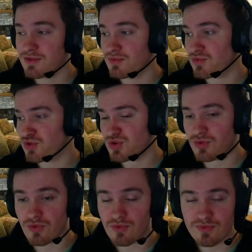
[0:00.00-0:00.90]
what
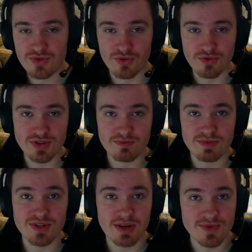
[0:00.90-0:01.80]
your thoughts and
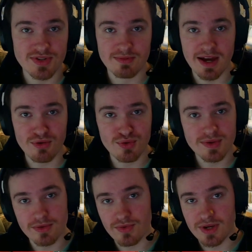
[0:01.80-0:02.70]
perceptions about
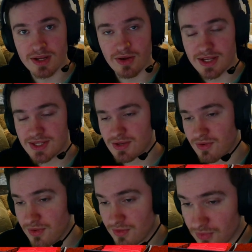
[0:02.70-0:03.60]
the green light
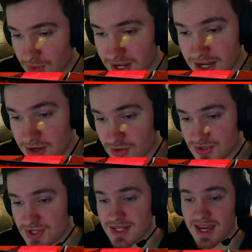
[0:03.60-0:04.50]
for
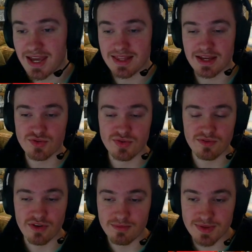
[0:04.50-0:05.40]
INEOS to getting their
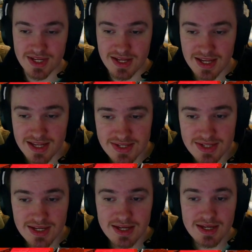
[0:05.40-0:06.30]
25%
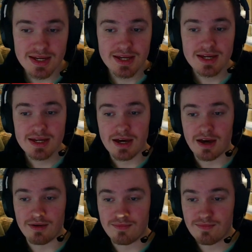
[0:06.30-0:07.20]
is.
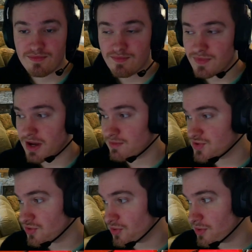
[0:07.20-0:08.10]
Um, I'm
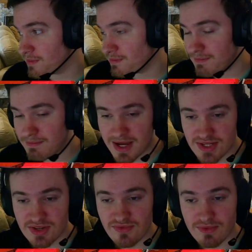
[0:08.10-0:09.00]
sure
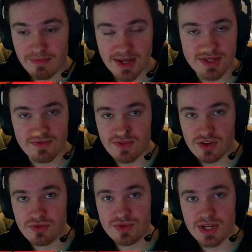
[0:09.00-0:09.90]
massive
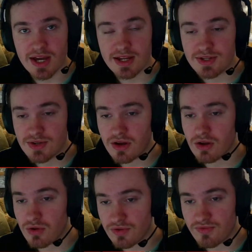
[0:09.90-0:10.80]
news, and a
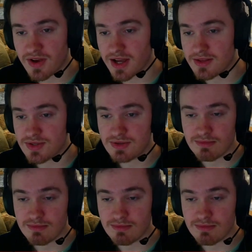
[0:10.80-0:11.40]
lot of fans,